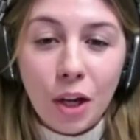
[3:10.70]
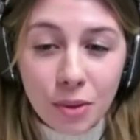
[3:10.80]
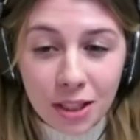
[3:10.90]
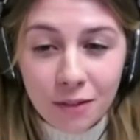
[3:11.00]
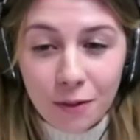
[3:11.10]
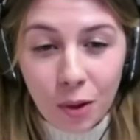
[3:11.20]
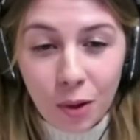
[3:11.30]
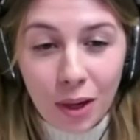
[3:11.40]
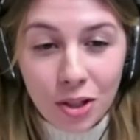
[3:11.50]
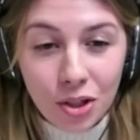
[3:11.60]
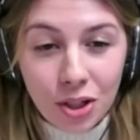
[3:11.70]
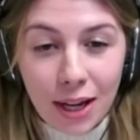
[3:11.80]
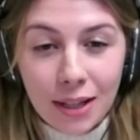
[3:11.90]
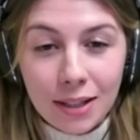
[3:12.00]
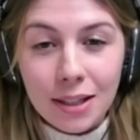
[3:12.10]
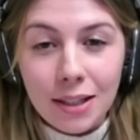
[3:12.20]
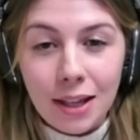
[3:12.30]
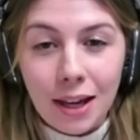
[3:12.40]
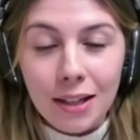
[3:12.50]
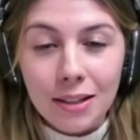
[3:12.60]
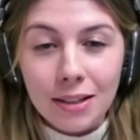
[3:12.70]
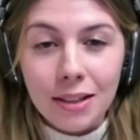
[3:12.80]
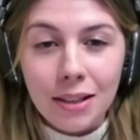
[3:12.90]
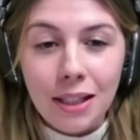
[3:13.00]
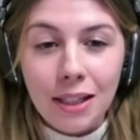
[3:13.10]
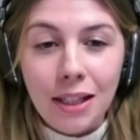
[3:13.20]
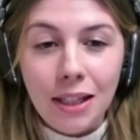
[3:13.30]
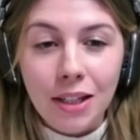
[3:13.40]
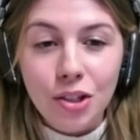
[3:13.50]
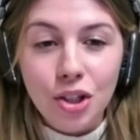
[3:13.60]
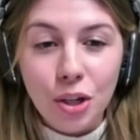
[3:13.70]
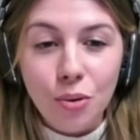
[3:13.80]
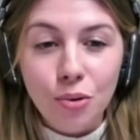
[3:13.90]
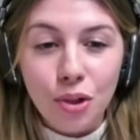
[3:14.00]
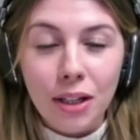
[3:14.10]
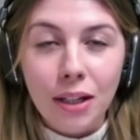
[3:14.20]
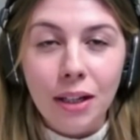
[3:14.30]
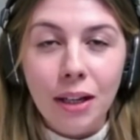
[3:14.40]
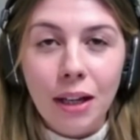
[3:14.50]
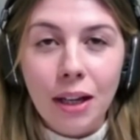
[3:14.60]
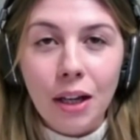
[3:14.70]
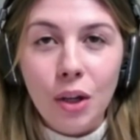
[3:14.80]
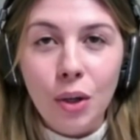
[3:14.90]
we noticed from the questionnaires that the children